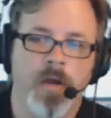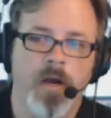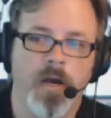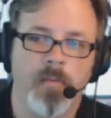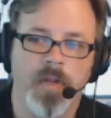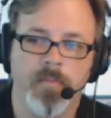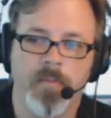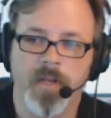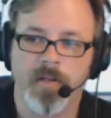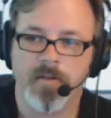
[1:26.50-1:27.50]
Uh, but I'm
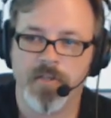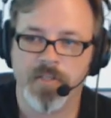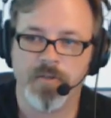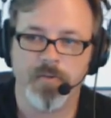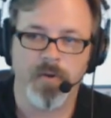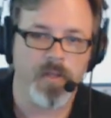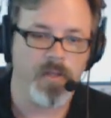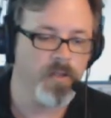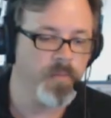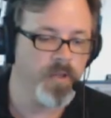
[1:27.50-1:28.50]
going to just do a
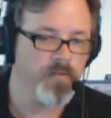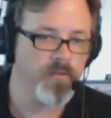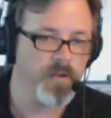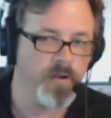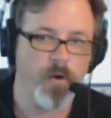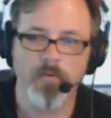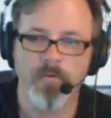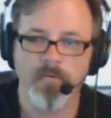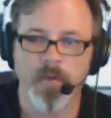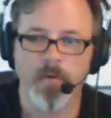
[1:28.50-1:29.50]
little bit of an
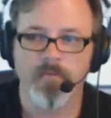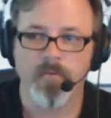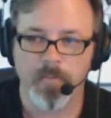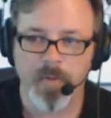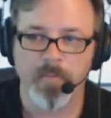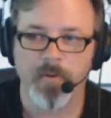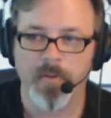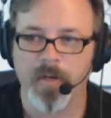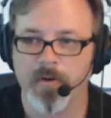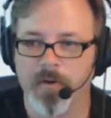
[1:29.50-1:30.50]
overview for people
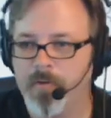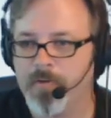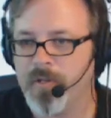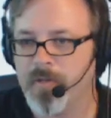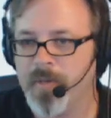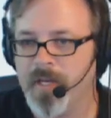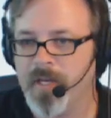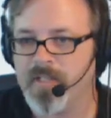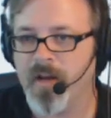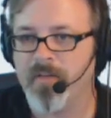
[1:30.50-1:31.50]
that are new to the
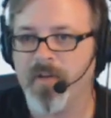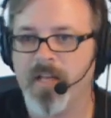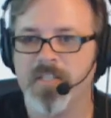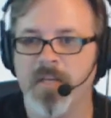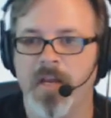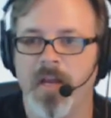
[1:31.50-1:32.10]
PX5S